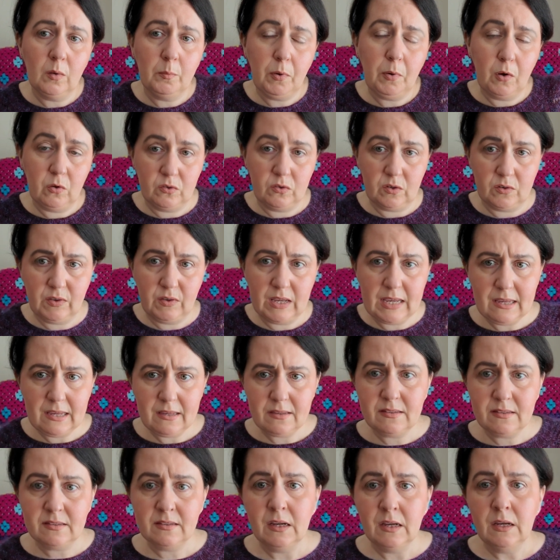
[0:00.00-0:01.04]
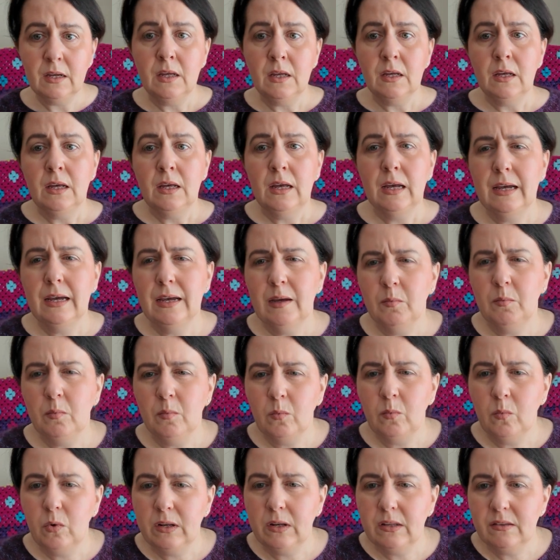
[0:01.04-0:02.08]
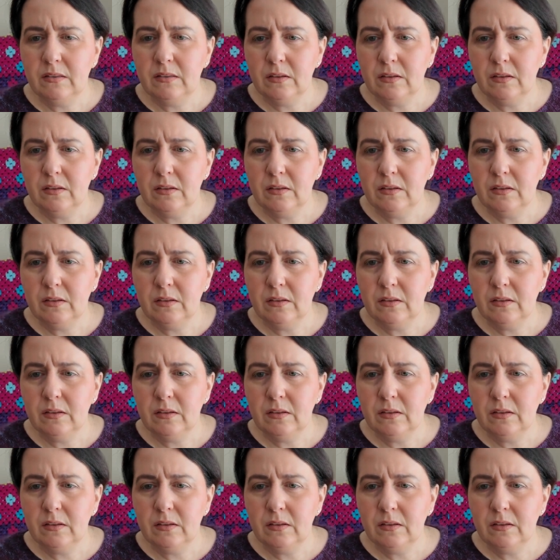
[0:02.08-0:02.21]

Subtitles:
positive ease. What is